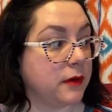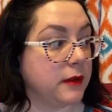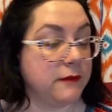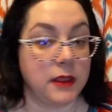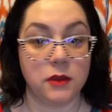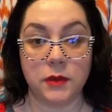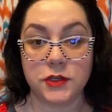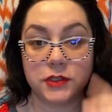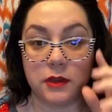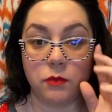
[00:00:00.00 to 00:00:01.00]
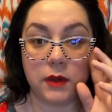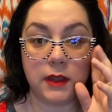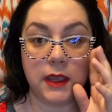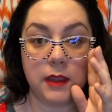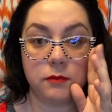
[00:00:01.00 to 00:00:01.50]
evaluation when it
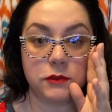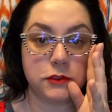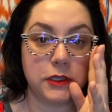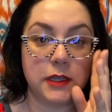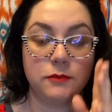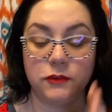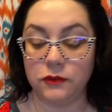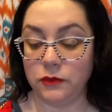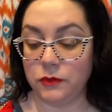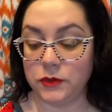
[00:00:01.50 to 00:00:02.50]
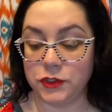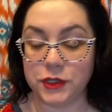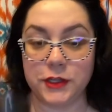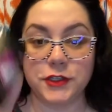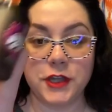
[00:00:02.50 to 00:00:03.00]
came time to
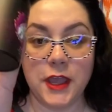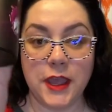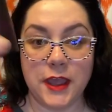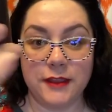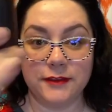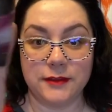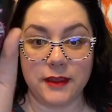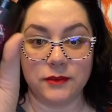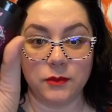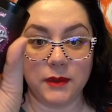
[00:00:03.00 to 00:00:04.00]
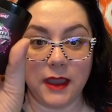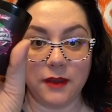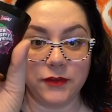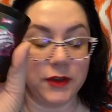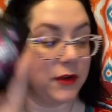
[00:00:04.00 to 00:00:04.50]
judge. And so that's what we
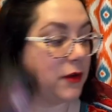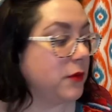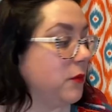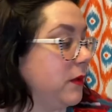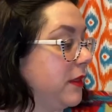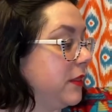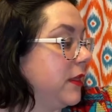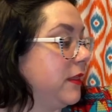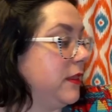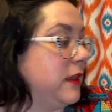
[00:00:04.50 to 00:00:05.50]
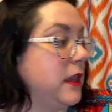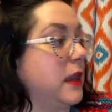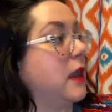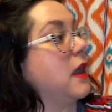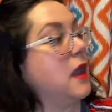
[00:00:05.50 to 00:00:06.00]
have here with
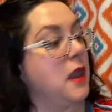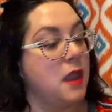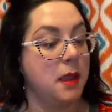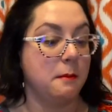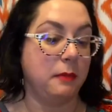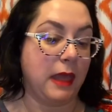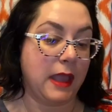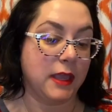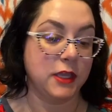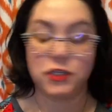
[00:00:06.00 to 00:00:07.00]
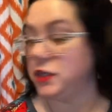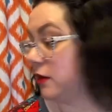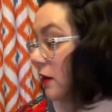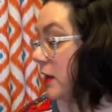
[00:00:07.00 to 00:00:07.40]
the black cherry